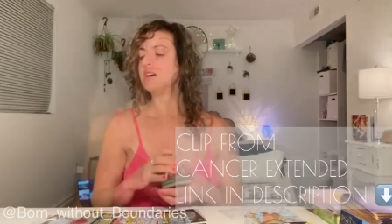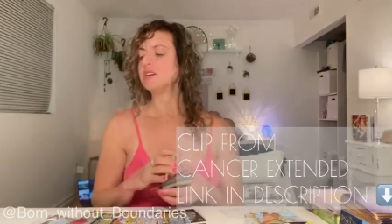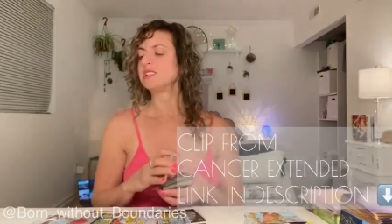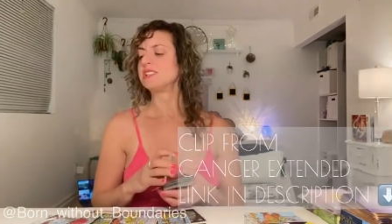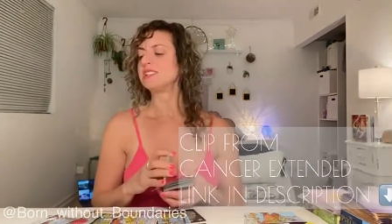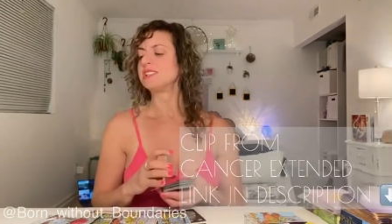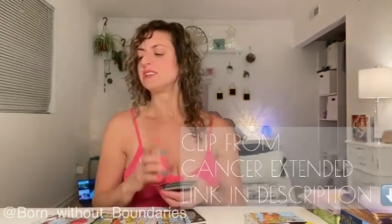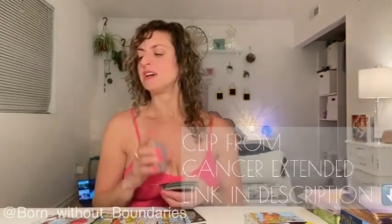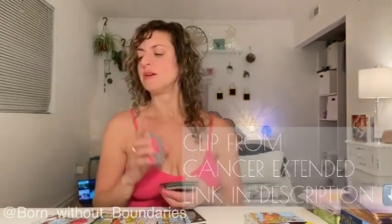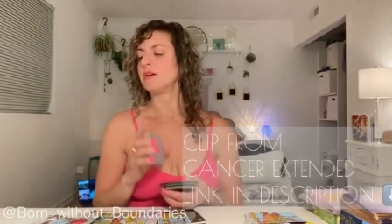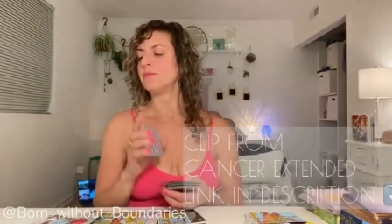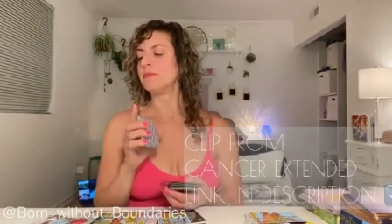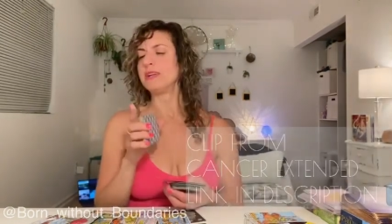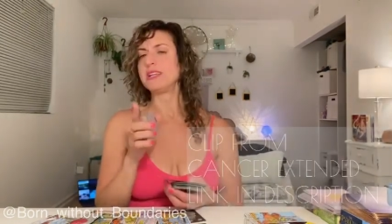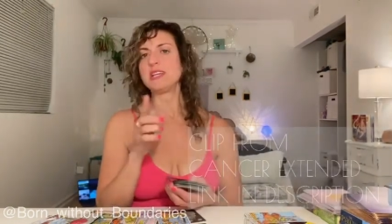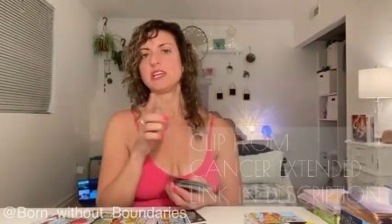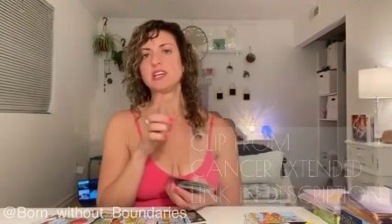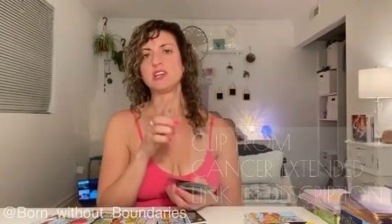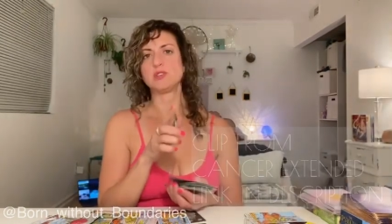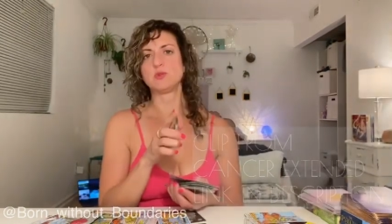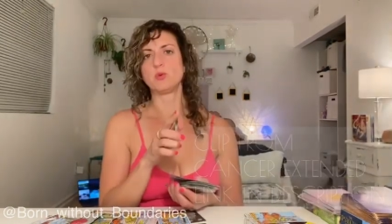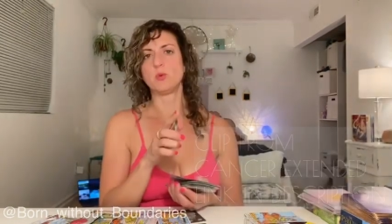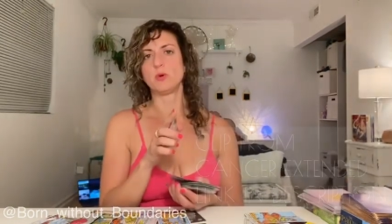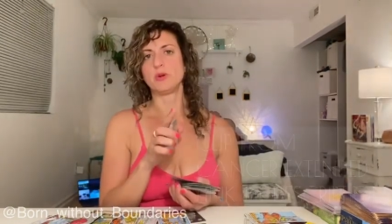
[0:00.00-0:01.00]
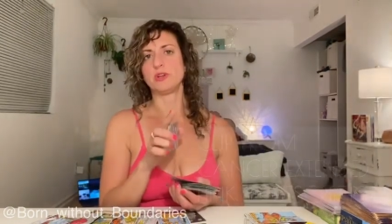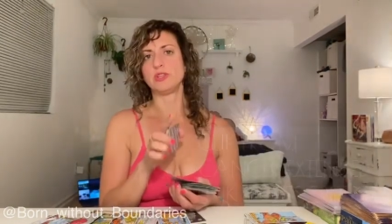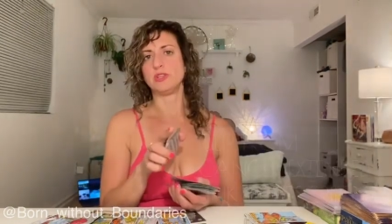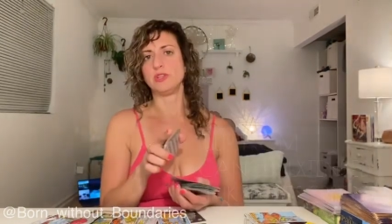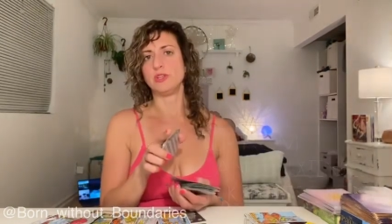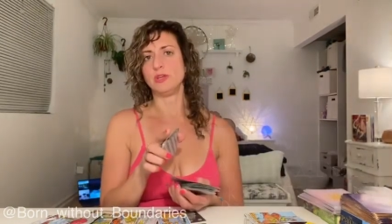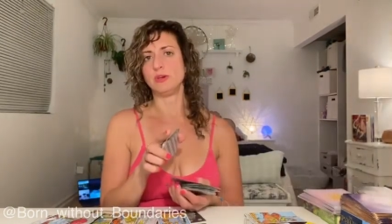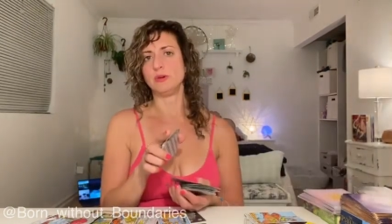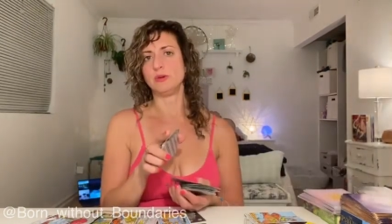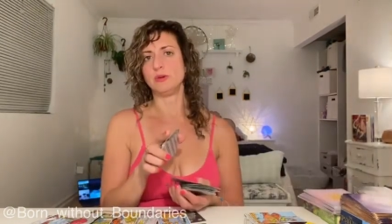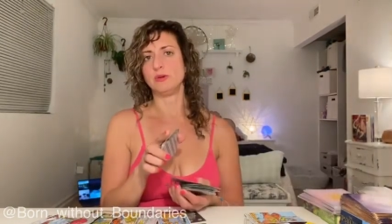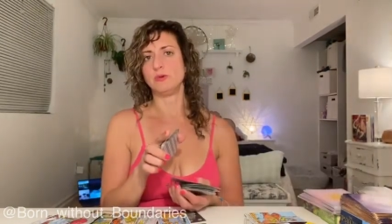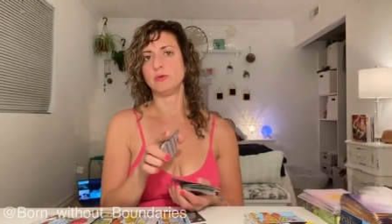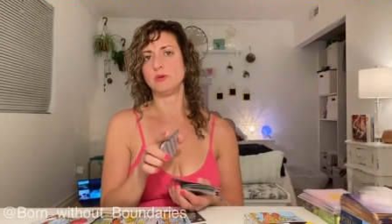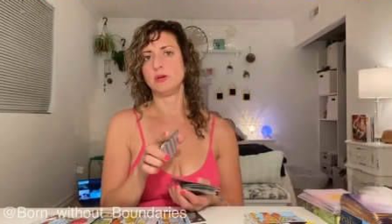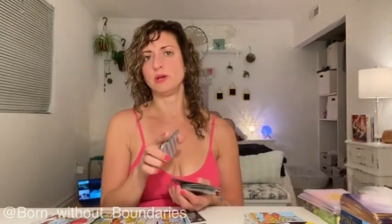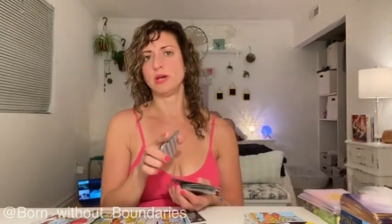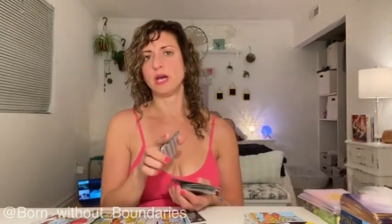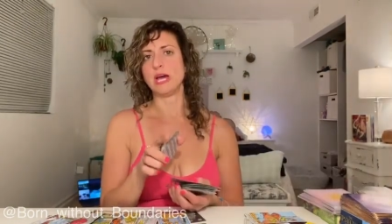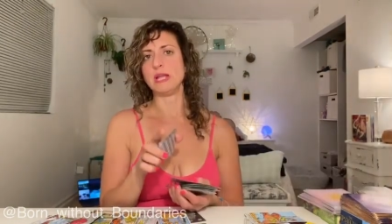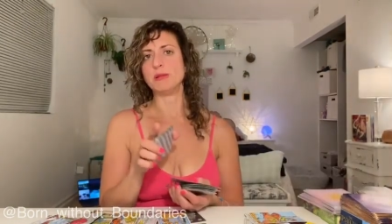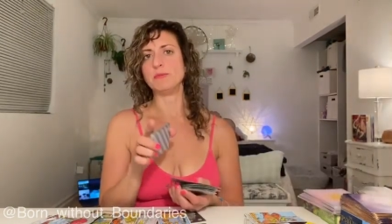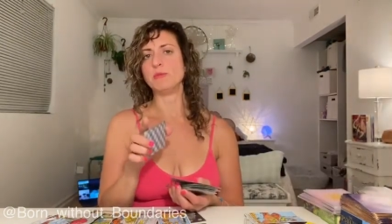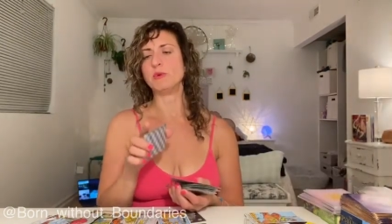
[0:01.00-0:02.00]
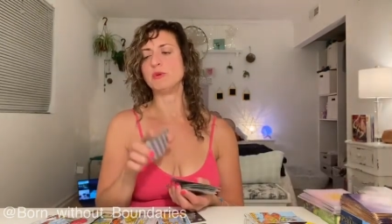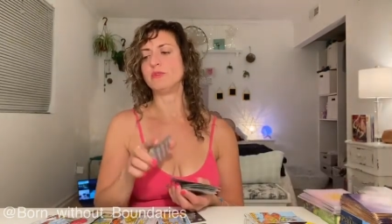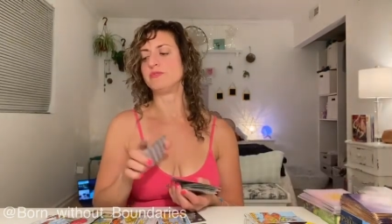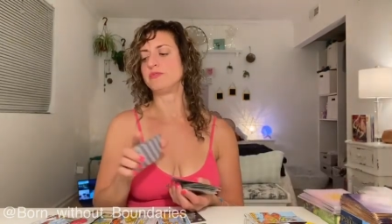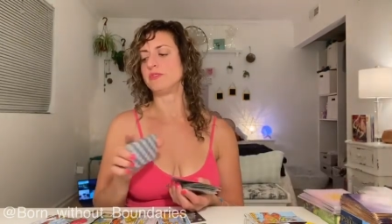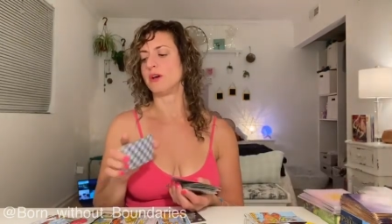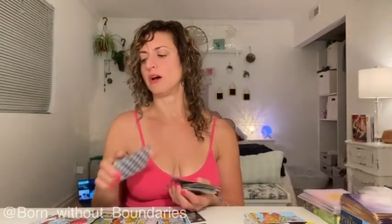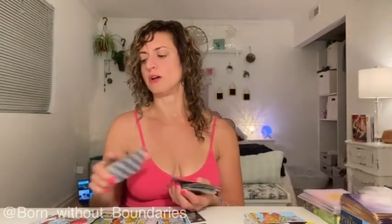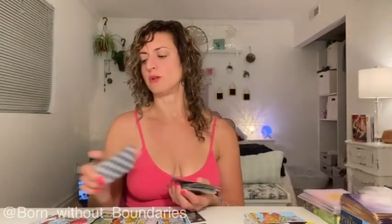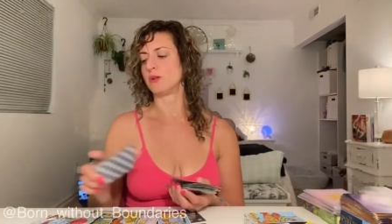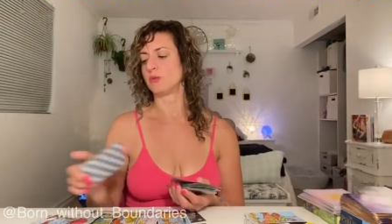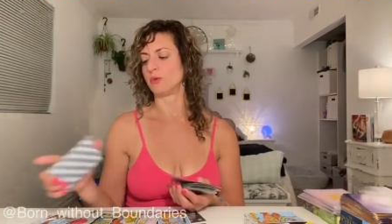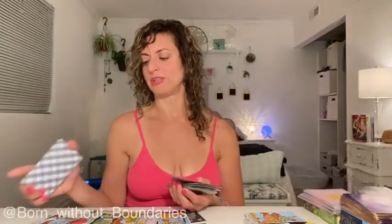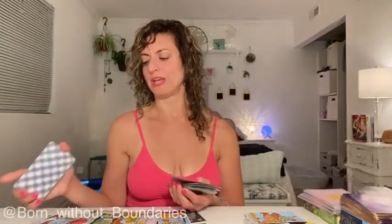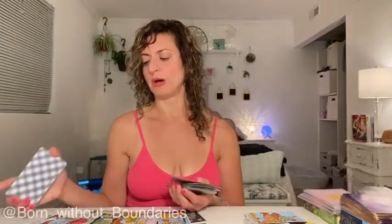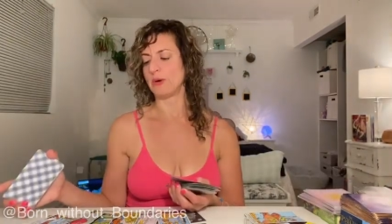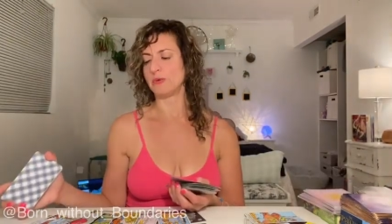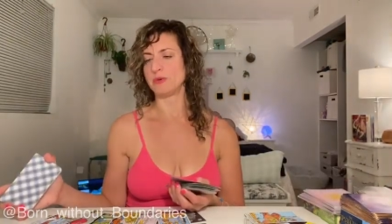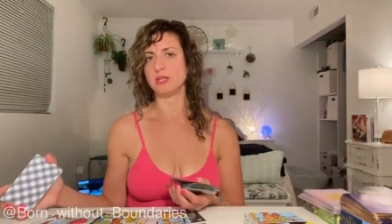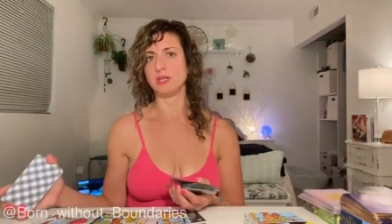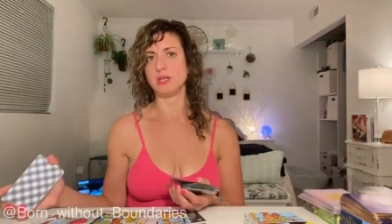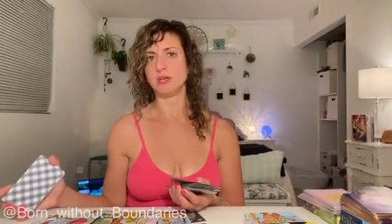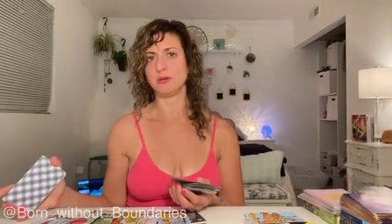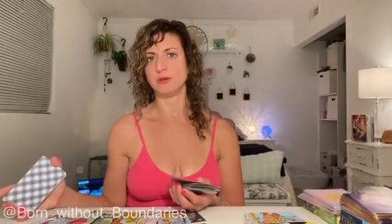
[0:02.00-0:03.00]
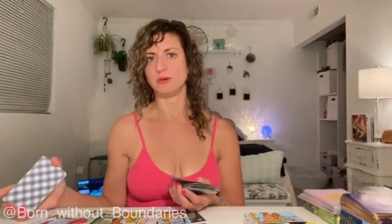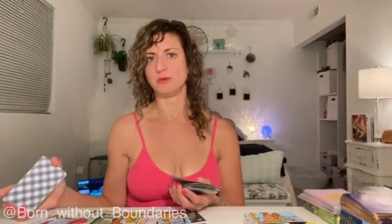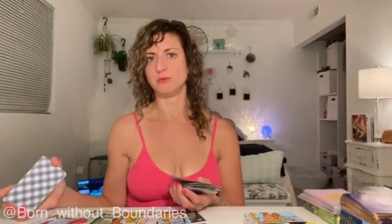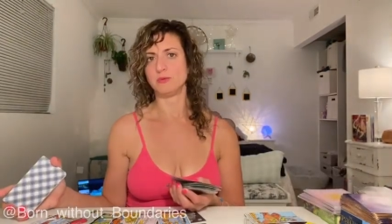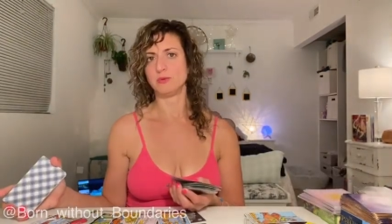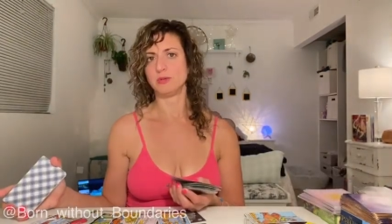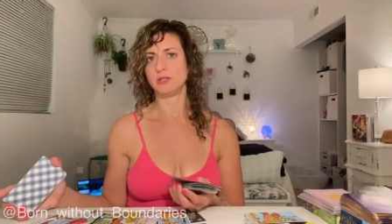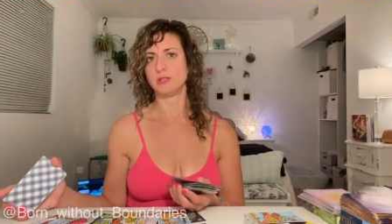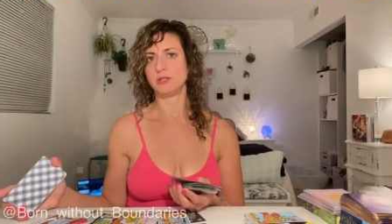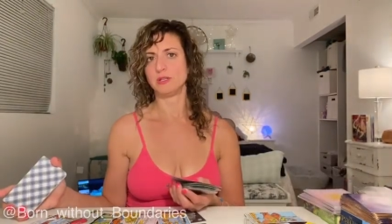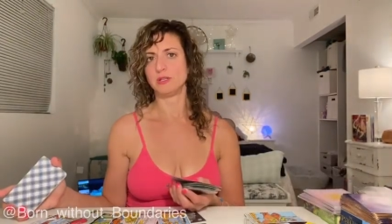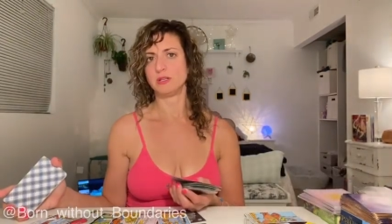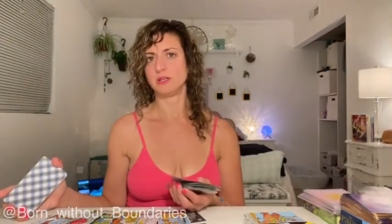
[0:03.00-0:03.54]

Somebody ignored you and moved on without you.